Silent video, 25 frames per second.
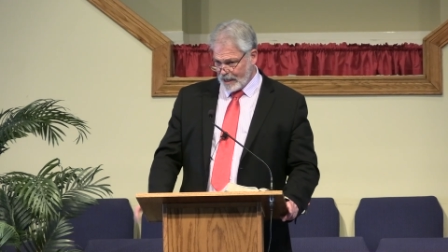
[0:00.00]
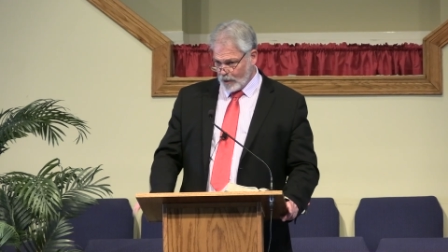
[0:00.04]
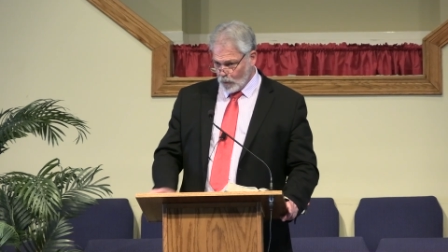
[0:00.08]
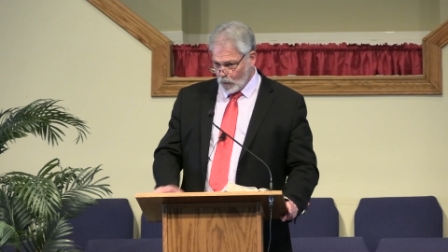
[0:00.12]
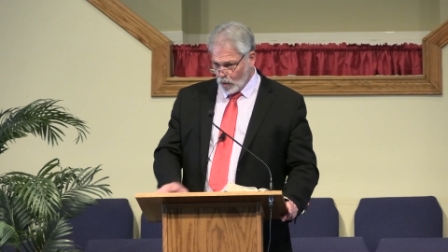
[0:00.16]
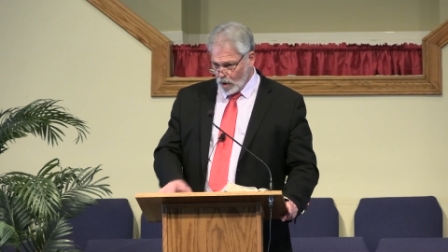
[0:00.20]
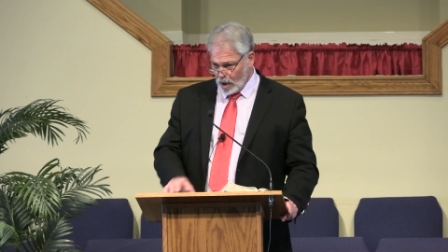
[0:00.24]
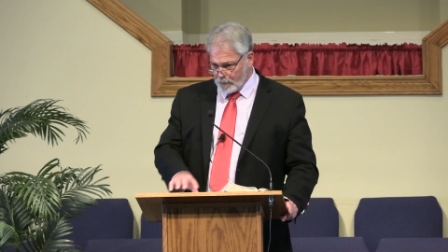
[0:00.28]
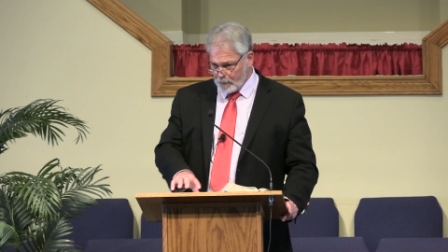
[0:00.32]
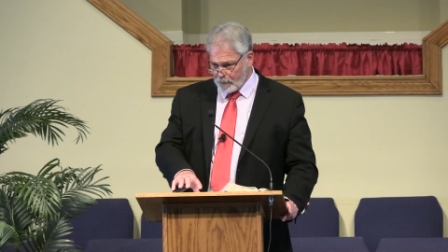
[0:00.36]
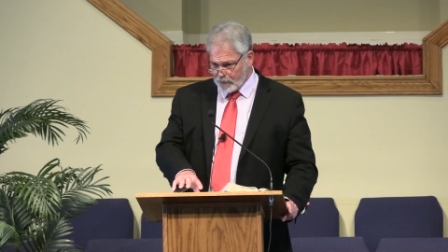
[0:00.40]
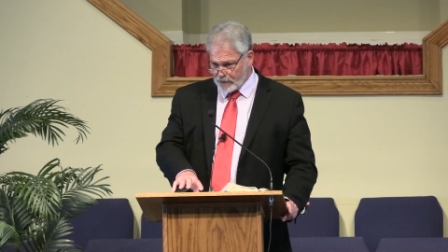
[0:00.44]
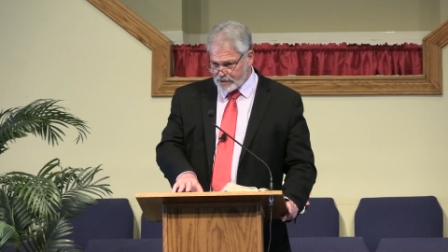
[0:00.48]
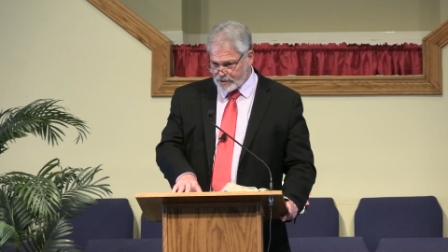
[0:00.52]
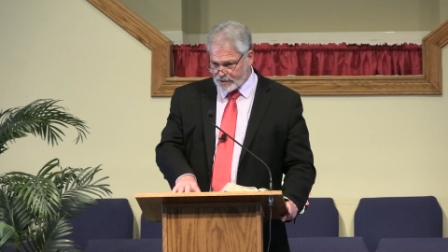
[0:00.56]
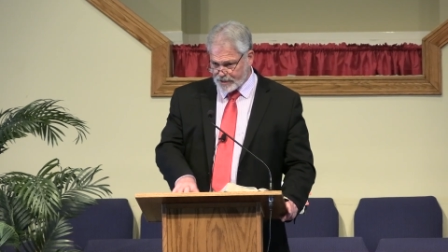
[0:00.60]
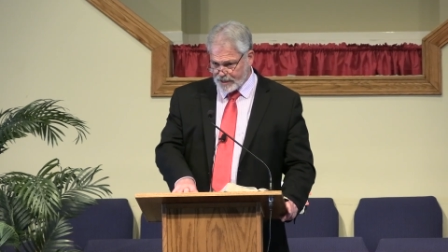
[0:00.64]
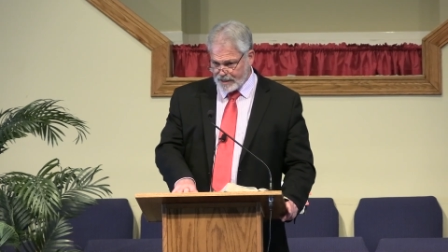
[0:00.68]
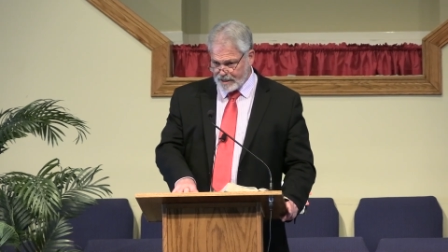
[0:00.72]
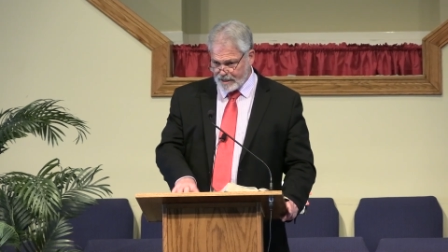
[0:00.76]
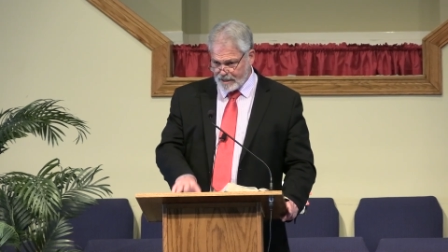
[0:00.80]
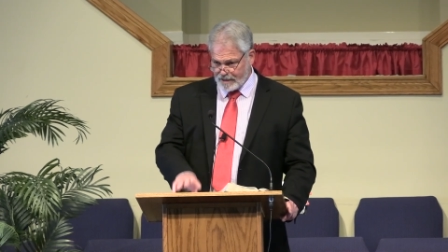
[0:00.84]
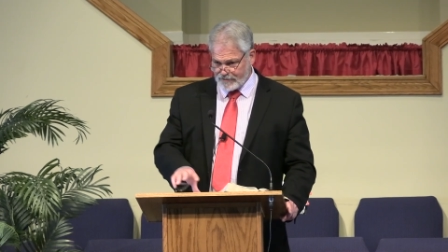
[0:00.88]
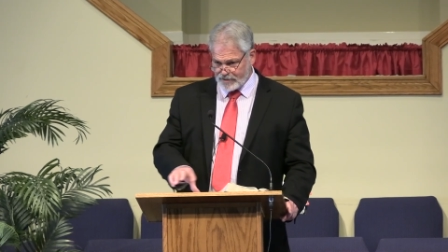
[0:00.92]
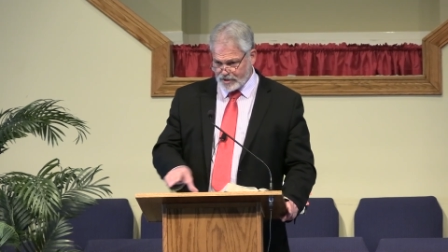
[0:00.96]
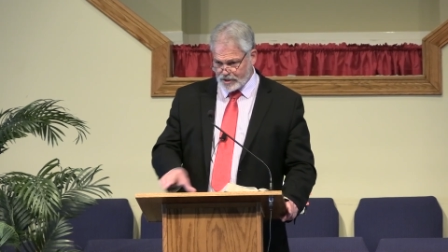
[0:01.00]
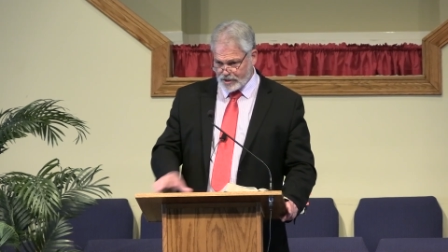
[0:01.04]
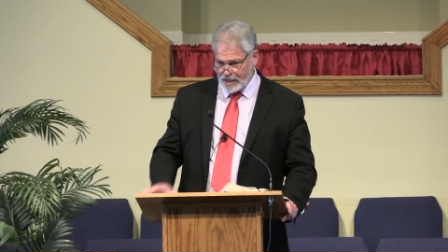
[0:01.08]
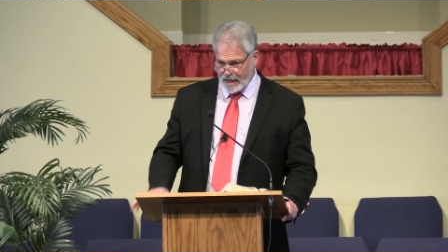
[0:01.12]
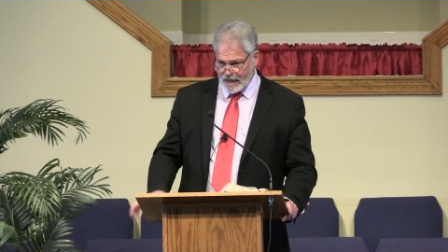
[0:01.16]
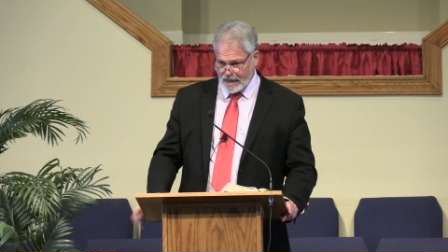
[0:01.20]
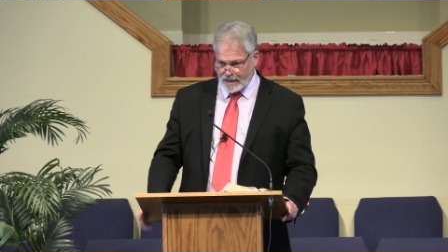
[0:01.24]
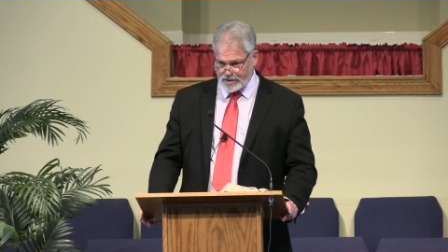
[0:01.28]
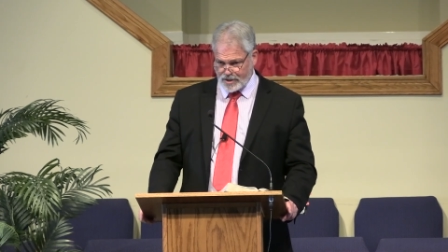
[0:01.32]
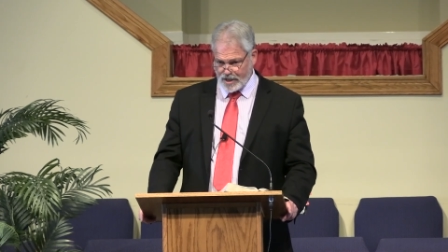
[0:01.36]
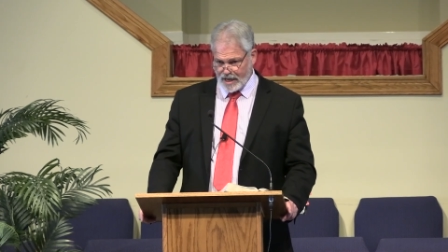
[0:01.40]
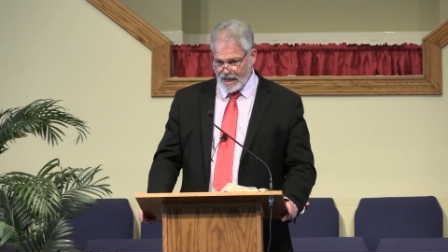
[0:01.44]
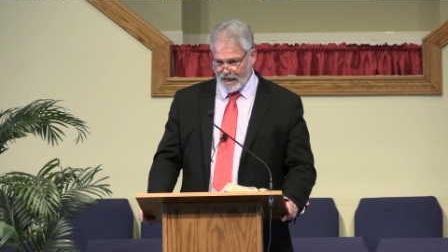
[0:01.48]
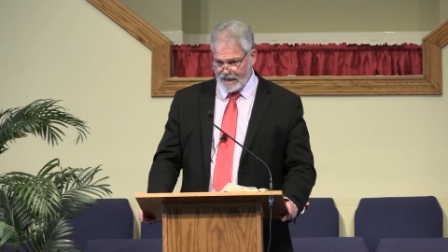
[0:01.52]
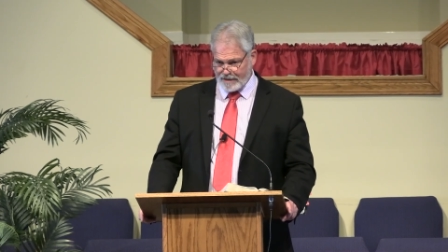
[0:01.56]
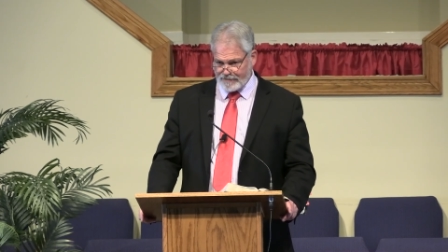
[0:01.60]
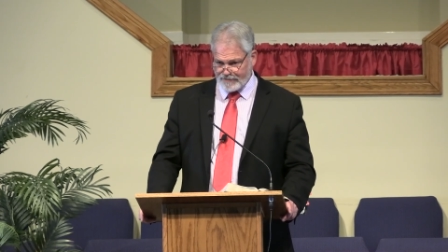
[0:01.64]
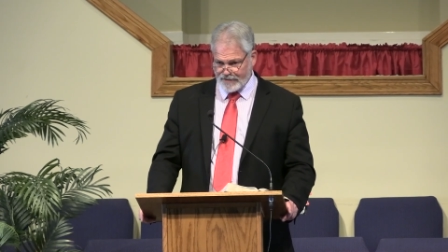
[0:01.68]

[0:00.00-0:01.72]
1% of a child's life